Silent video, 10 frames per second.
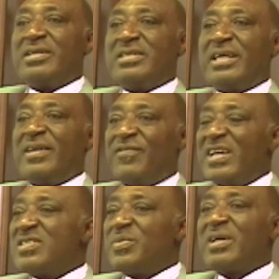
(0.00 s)
The
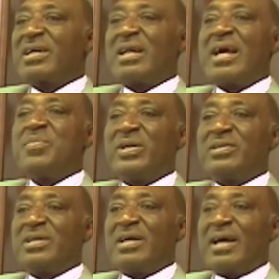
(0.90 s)
investment climate
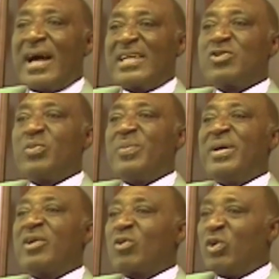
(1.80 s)
has to be
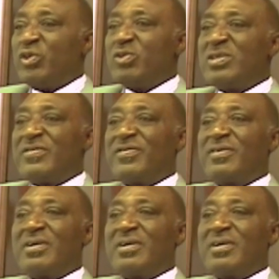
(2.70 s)
made conducive.